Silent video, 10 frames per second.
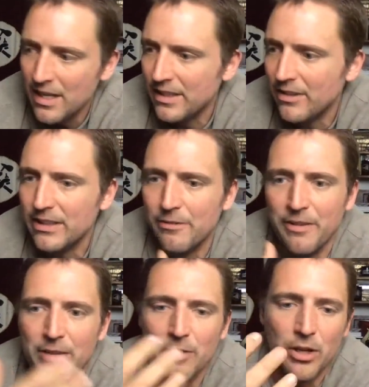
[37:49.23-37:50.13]
They like their
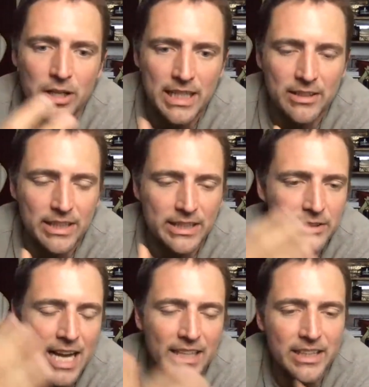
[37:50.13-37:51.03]
favorite hoodie. Like, you're
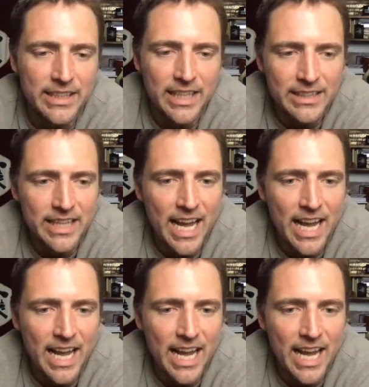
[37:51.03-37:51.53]
not going to get